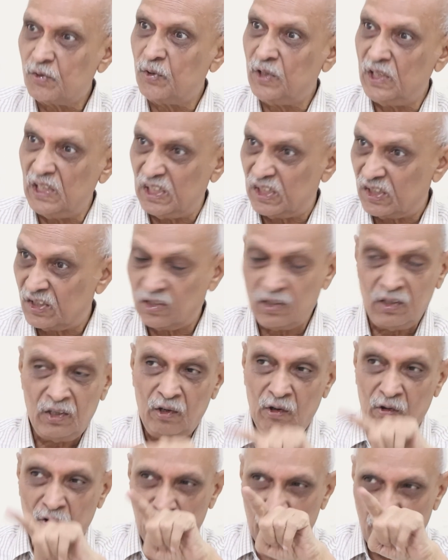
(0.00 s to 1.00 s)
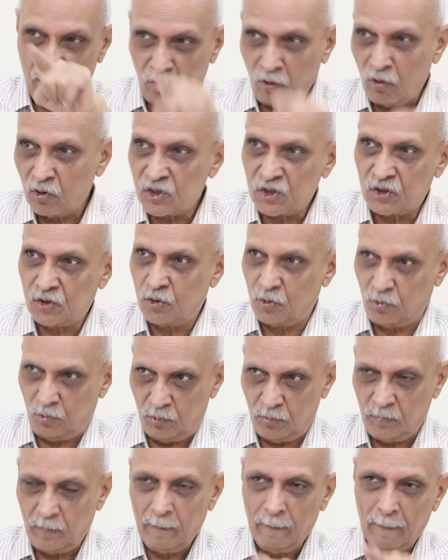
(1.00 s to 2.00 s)
to east flows
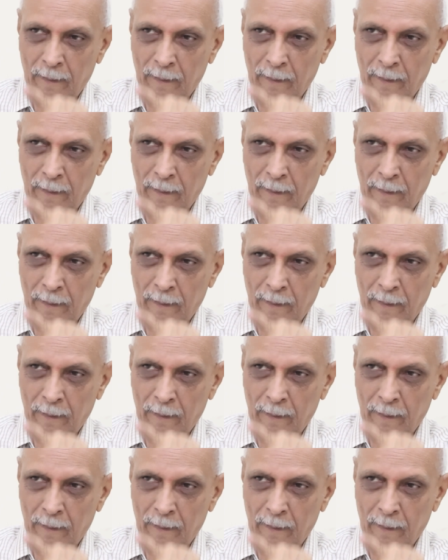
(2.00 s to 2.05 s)
through